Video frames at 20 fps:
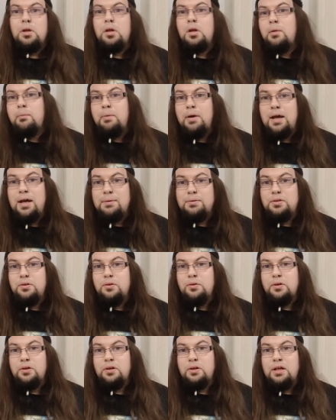Perhaps
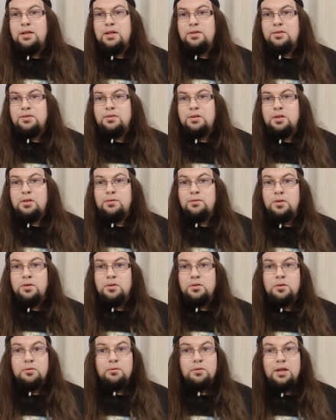the organisers could have
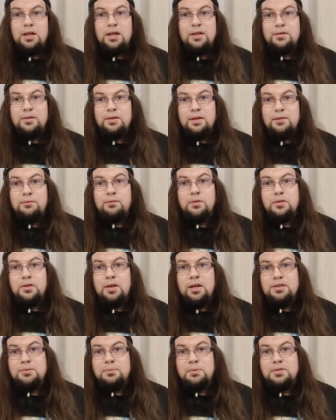used unrelated
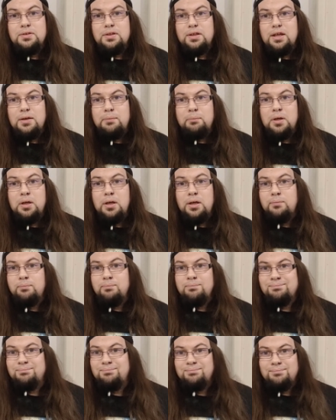advertisements to get by.
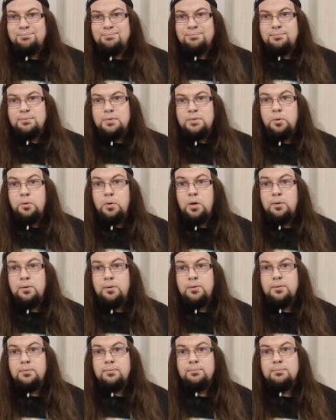Who
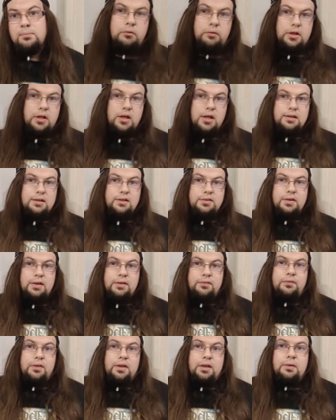knows? Regardless, I
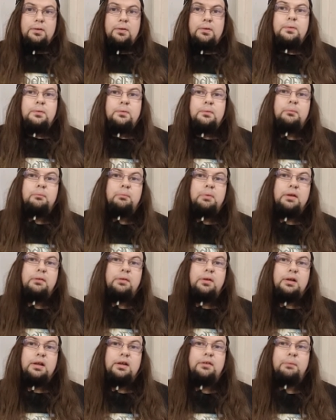feel
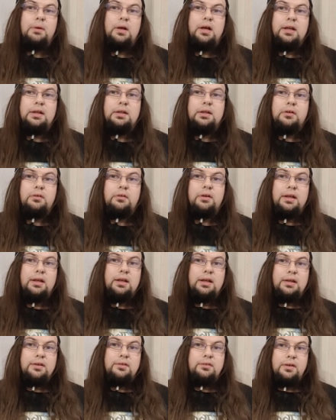P-Rock left behind a great
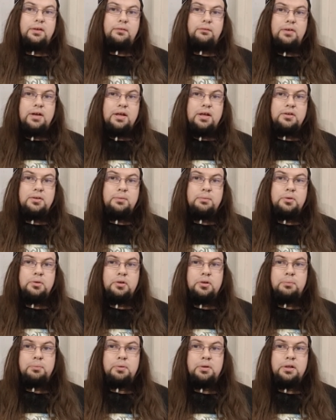legacy in fandom
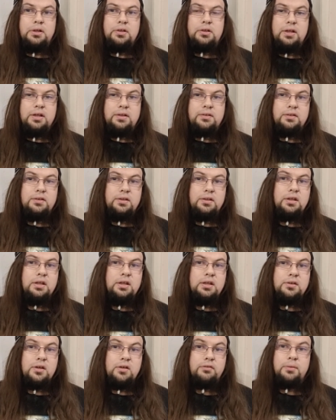who appreciated the
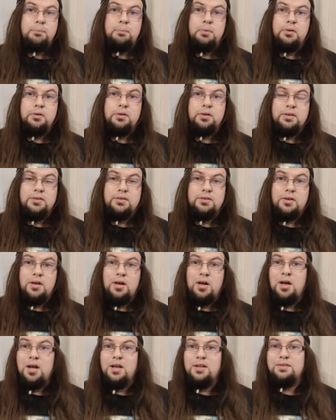niche of a punk and
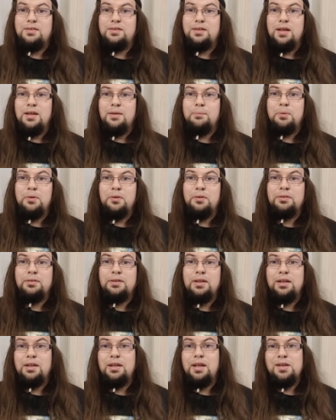ska and skate punk
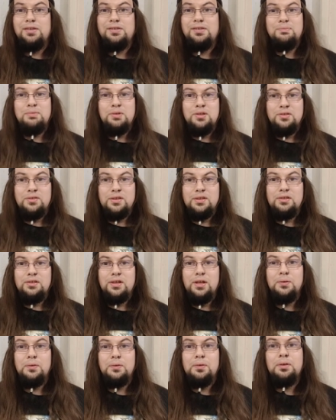dedicated music channel